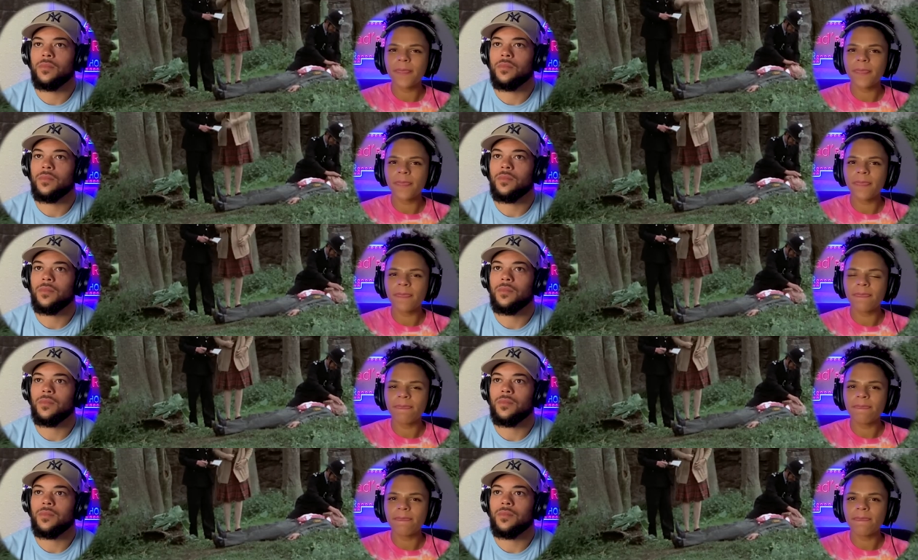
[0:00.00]

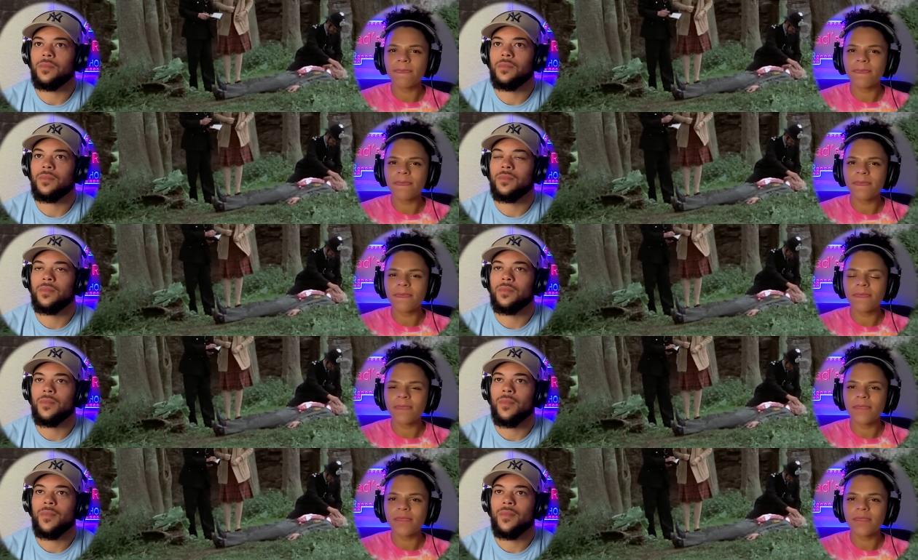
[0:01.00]
Nothing is said.